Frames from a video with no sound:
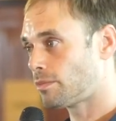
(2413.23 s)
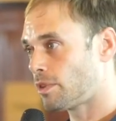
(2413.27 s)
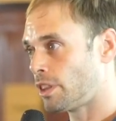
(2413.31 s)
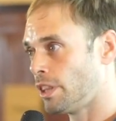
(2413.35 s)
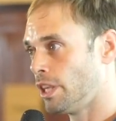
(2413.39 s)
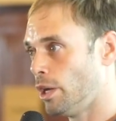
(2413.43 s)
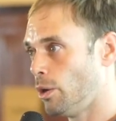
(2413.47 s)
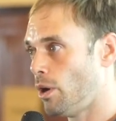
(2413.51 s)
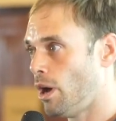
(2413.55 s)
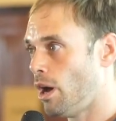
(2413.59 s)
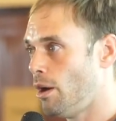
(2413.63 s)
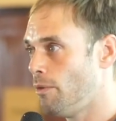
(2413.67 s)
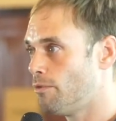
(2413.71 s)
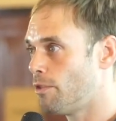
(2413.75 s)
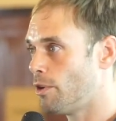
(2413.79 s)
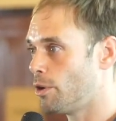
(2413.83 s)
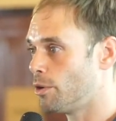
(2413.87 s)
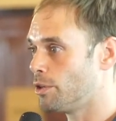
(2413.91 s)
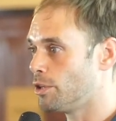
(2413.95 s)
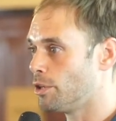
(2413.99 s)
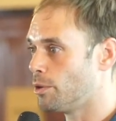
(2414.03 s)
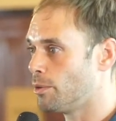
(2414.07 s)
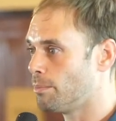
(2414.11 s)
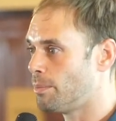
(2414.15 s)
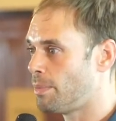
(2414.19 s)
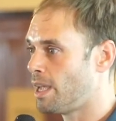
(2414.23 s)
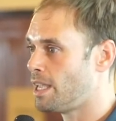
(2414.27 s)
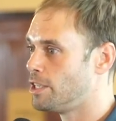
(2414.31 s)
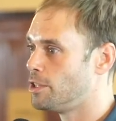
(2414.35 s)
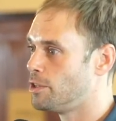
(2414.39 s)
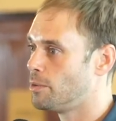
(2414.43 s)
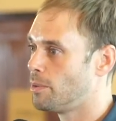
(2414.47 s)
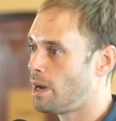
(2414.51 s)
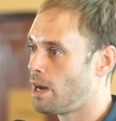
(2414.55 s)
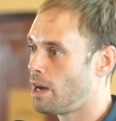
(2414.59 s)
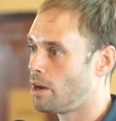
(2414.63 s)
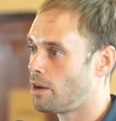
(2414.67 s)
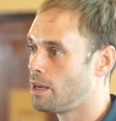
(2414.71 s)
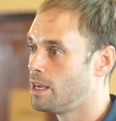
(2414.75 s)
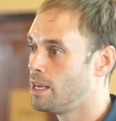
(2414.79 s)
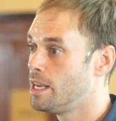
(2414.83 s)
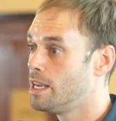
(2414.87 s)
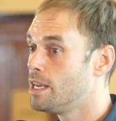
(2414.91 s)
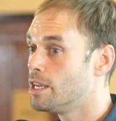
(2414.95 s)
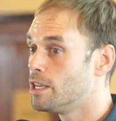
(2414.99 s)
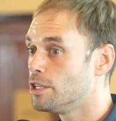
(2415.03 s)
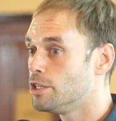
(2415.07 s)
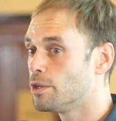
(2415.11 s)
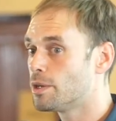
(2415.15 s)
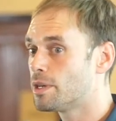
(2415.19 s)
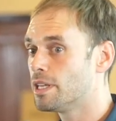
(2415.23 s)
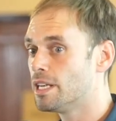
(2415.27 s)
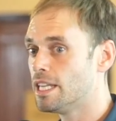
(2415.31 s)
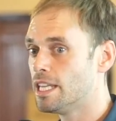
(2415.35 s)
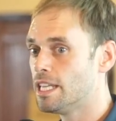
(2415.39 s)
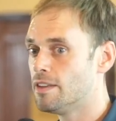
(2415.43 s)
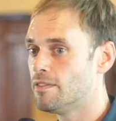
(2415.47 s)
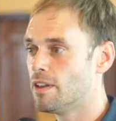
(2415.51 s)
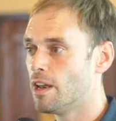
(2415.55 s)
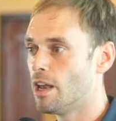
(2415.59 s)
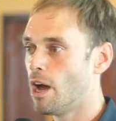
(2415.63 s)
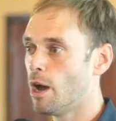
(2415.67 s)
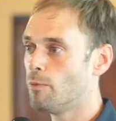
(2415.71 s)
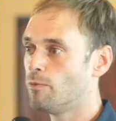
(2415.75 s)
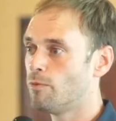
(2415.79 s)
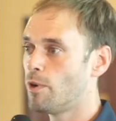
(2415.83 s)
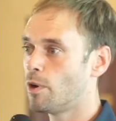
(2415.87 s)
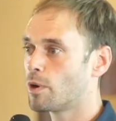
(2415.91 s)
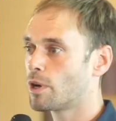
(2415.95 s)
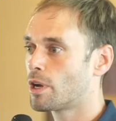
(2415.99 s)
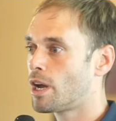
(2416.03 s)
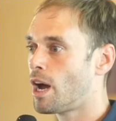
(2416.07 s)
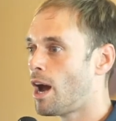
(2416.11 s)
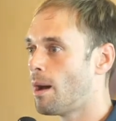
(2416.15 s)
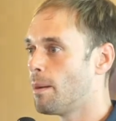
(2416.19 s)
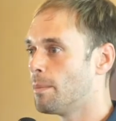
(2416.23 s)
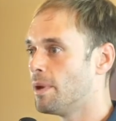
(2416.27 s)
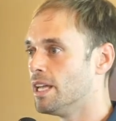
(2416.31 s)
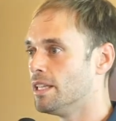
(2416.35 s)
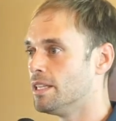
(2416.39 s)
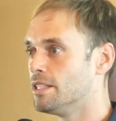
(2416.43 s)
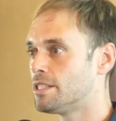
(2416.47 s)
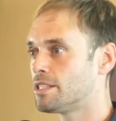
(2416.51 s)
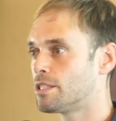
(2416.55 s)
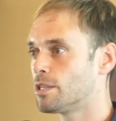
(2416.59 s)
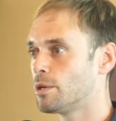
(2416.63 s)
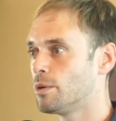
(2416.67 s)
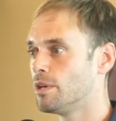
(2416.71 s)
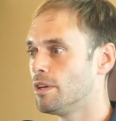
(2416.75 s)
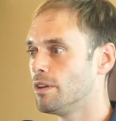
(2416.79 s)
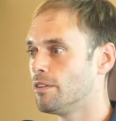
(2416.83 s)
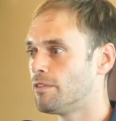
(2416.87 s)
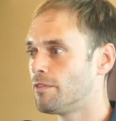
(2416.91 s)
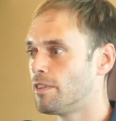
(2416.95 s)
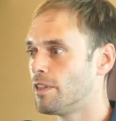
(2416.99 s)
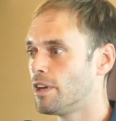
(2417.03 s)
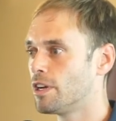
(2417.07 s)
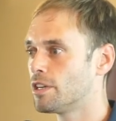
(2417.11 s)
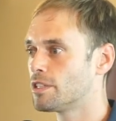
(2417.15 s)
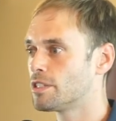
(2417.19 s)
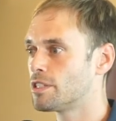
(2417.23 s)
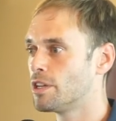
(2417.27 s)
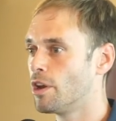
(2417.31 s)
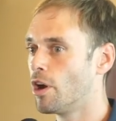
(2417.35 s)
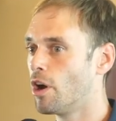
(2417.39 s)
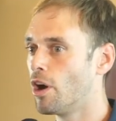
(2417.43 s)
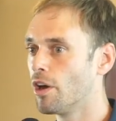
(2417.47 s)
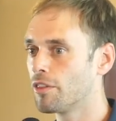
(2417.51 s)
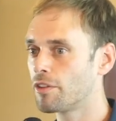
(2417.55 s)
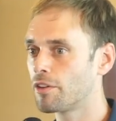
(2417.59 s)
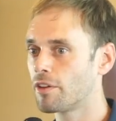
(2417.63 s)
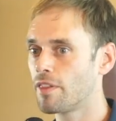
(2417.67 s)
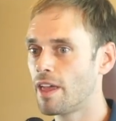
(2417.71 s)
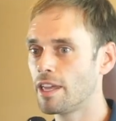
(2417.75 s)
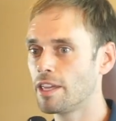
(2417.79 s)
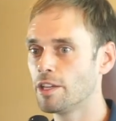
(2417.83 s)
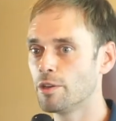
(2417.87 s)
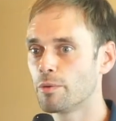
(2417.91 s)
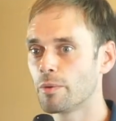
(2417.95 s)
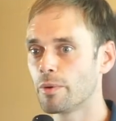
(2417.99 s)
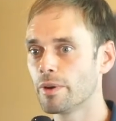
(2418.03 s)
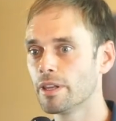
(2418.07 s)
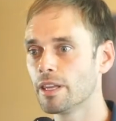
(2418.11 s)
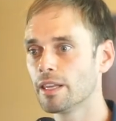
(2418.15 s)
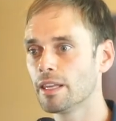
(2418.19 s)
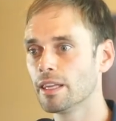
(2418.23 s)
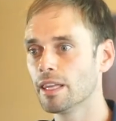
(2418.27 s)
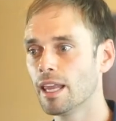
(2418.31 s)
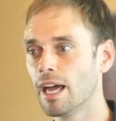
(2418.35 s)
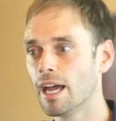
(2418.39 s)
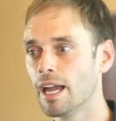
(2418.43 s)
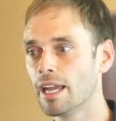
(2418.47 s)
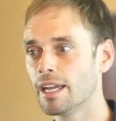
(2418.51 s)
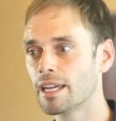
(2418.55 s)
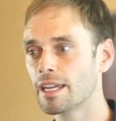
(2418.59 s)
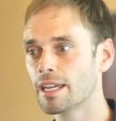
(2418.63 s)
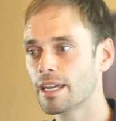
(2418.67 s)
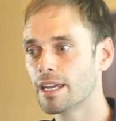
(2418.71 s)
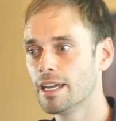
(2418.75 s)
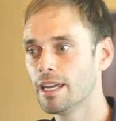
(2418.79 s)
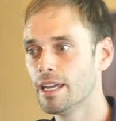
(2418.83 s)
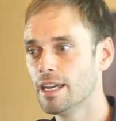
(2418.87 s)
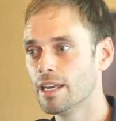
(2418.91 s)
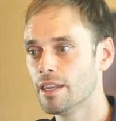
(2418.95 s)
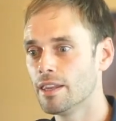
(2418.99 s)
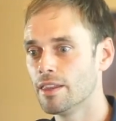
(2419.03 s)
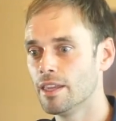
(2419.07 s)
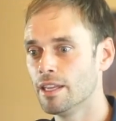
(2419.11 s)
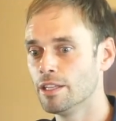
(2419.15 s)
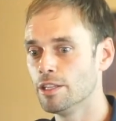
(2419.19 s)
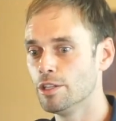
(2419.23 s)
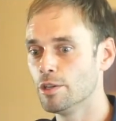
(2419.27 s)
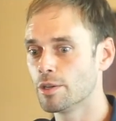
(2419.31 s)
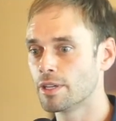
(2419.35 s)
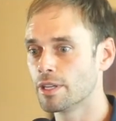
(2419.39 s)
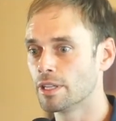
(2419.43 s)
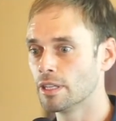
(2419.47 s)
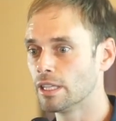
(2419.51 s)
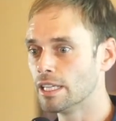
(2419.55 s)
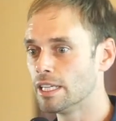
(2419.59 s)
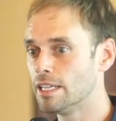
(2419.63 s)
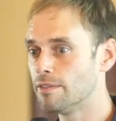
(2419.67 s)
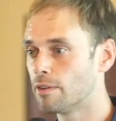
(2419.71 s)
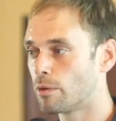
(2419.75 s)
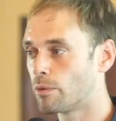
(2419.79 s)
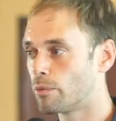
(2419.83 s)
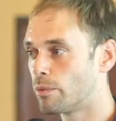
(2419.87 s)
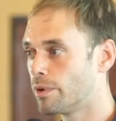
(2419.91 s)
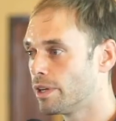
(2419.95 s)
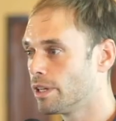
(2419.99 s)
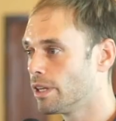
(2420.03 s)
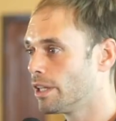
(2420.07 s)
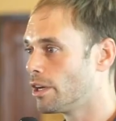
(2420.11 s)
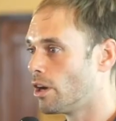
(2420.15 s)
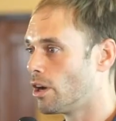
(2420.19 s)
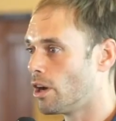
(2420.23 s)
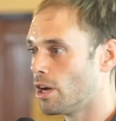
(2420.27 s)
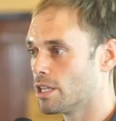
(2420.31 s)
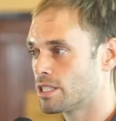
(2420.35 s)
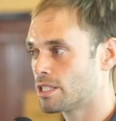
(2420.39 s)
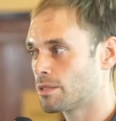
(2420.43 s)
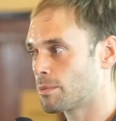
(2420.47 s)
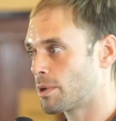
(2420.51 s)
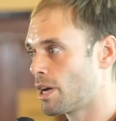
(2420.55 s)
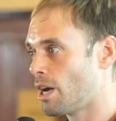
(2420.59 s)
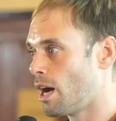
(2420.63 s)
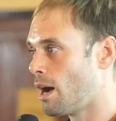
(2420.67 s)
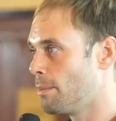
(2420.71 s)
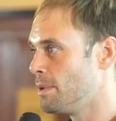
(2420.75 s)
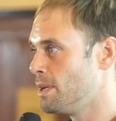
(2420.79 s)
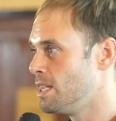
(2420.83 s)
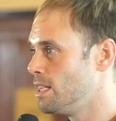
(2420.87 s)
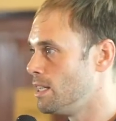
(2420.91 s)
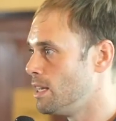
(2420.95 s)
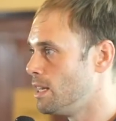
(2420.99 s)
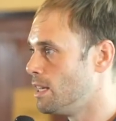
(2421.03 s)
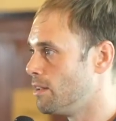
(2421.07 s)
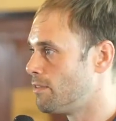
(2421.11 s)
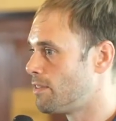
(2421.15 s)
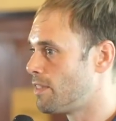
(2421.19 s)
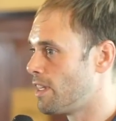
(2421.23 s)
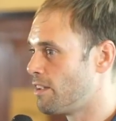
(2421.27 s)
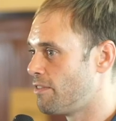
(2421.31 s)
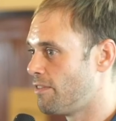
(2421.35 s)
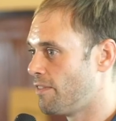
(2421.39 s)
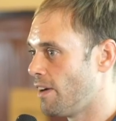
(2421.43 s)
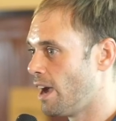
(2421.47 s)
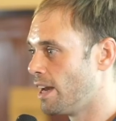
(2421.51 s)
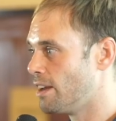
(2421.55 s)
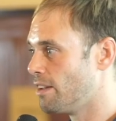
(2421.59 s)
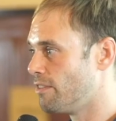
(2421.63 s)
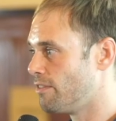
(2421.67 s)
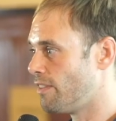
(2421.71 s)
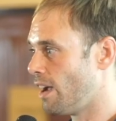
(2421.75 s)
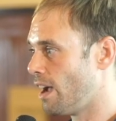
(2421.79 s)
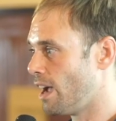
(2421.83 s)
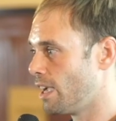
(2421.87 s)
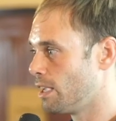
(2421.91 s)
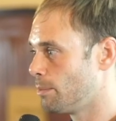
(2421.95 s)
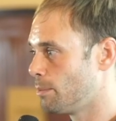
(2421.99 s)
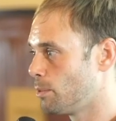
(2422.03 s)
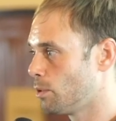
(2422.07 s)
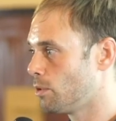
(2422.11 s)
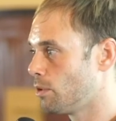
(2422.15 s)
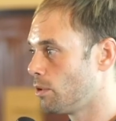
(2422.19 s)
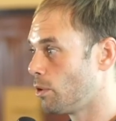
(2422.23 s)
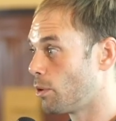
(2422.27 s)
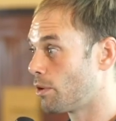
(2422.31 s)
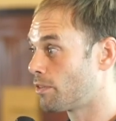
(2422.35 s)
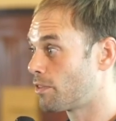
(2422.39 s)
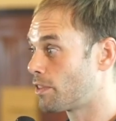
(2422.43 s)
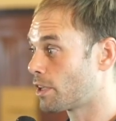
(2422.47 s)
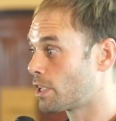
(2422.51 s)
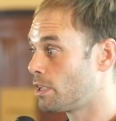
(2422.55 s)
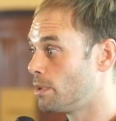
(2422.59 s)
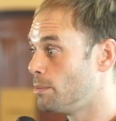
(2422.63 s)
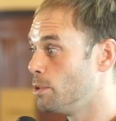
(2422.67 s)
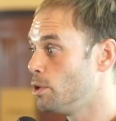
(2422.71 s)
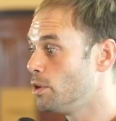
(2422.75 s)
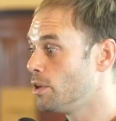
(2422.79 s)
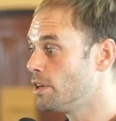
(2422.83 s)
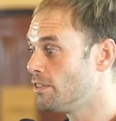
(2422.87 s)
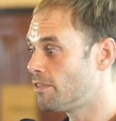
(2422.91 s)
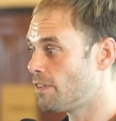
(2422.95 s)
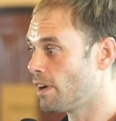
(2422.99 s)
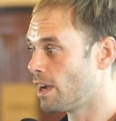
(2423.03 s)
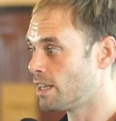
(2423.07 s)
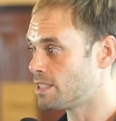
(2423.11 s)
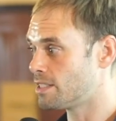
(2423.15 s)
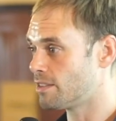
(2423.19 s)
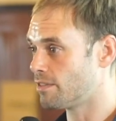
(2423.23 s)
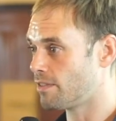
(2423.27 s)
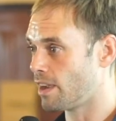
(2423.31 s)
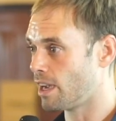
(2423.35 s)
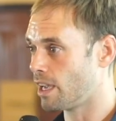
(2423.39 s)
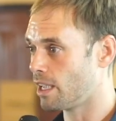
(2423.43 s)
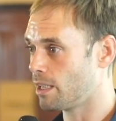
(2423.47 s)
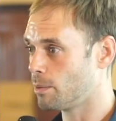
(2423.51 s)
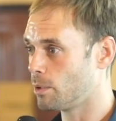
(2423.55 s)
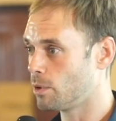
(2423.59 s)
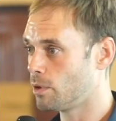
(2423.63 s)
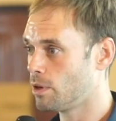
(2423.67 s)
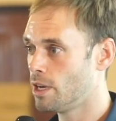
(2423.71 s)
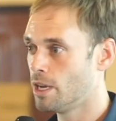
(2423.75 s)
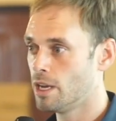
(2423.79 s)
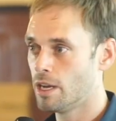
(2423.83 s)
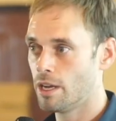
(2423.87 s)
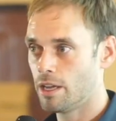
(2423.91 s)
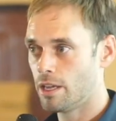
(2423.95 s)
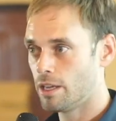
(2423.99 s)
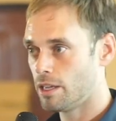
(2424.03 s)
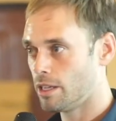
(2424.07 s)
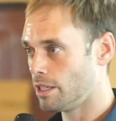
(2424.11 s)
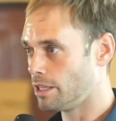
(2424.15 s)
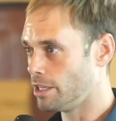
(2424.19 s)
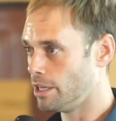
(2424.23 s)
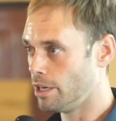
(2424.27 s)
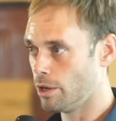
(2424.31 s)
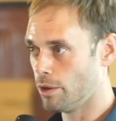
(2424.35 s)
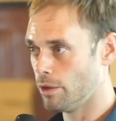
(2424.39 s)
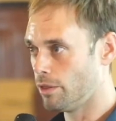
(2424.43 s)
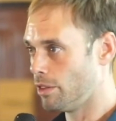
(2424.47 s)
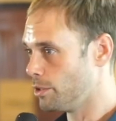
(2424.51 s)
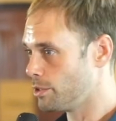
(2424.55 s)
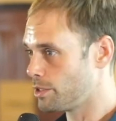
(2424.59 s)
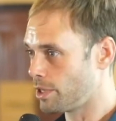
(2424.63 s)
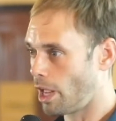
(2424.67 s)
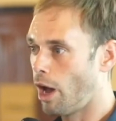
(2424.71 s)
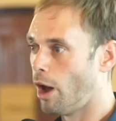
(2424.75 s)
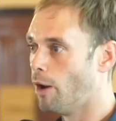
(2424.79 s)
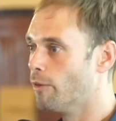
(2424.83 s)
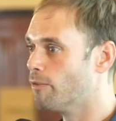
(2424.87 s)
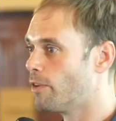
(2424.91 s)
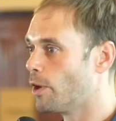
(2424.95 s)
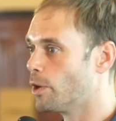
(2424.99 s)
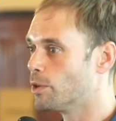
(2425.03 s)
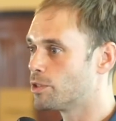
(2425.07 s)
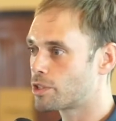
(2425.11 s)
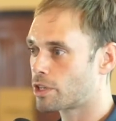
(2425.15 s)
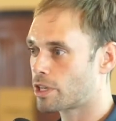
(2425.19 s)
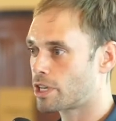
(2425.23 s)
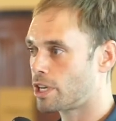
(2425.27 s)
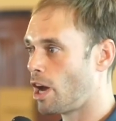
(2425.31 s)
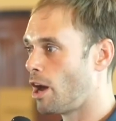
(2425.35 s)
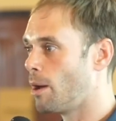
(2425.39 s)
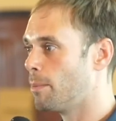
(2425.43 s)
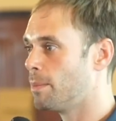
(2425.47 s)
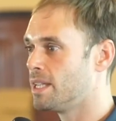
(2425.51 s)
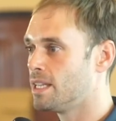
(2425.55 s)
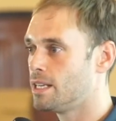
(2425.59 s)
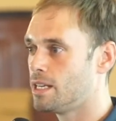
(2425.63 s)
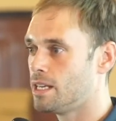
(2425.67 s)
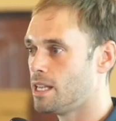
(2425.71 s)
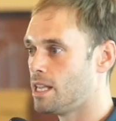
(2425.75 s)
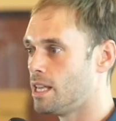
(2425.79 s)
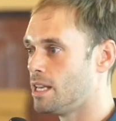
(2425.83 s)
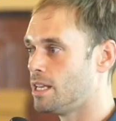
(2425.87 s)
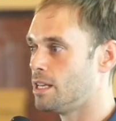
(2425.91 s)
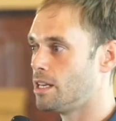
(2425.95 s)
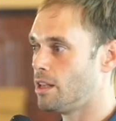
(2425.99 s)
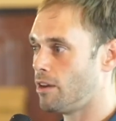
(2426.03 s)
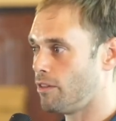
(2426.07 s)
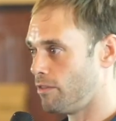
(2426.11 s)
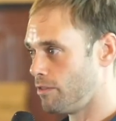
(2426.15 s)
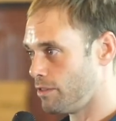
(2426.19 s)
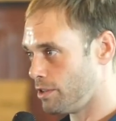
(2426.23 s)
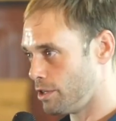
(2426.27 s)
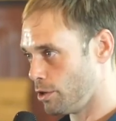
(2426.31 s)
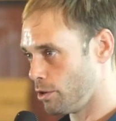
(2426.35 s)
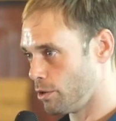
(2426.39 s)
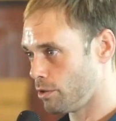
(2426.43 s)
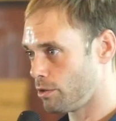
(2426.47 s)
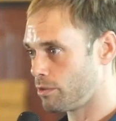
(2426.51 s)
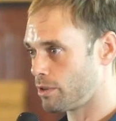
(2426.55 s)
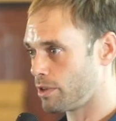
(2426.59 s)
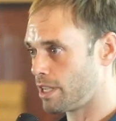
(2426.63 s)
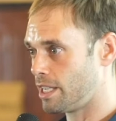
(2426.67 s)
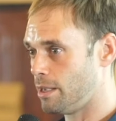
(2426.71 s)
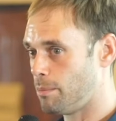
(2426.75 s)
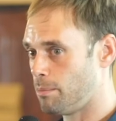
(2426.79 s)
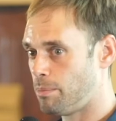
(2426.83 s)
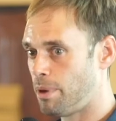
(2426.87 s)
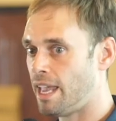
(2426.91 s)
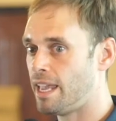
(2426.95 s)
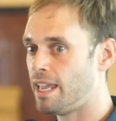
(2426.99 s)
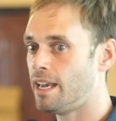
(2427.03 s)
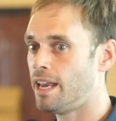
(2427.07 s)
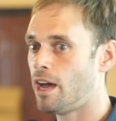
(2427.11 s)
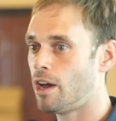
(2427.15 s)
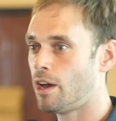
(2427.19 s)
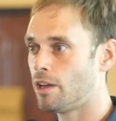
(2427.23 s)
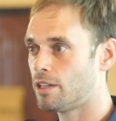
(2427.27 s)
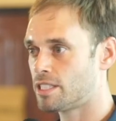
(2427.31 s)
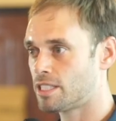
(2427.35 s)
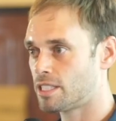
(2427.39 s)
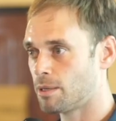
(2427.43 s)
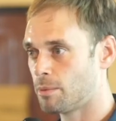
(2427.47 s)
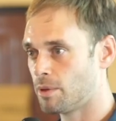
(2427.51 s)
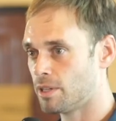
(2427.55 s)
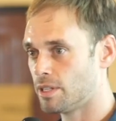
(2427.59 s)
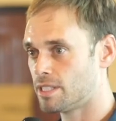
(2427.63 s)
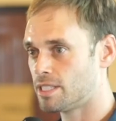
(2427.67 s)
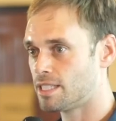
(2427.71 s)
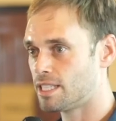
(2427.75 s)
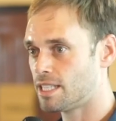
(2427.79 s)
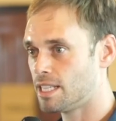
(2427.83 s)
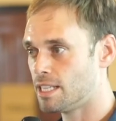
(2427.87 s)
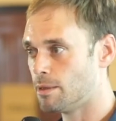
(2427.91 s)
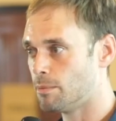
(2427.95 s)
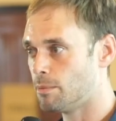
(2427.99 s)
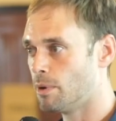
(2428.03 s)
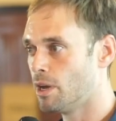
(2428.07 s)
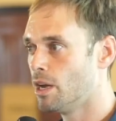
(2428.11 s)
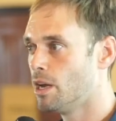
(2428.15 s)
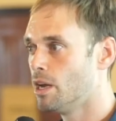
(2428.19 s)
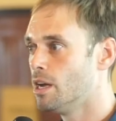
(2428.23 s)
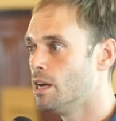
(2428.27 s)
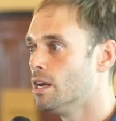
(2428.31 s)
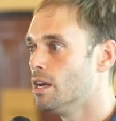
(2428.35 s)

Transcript: they'll upvote you and pay you out. You can even upvote comments. So if there's an author that you really like, then you can leave a really awesome comment. And if they find it valuable or if the community finds it valuable, you know, those upvotes are coming and uh, you'll get paid out of some of the steem.